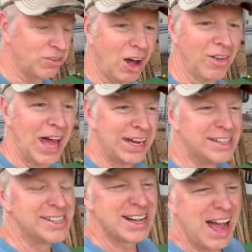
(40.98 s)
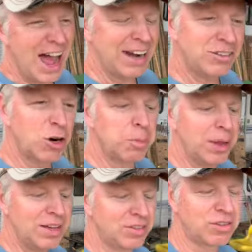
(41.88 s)
all that. I actually
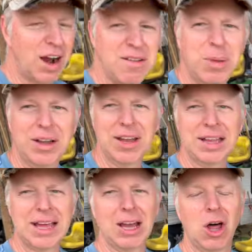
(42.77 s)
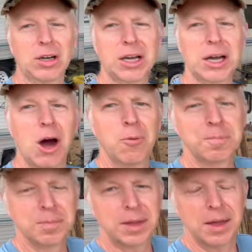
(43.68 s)
replaced the drive belt not that long ago,
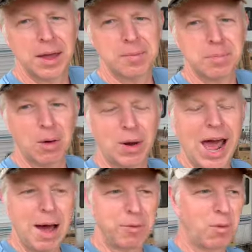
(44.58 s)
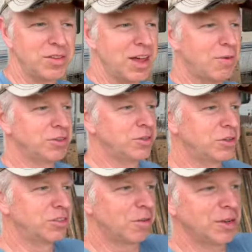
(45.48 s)
but what happened was I was doing
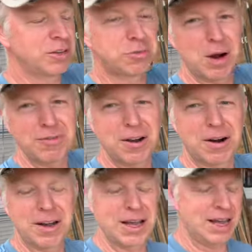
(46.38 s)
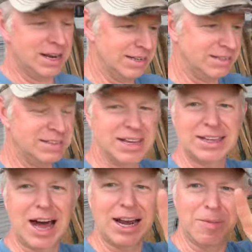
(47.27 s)
some of this rough area, and a stick
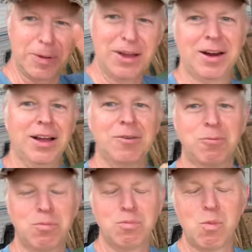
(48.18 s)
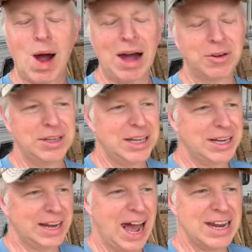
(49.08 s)
got up in there and wound in,
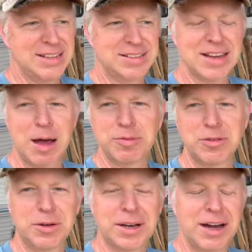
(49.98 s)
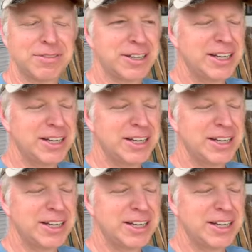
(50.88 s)
and I didn't stop soon enough,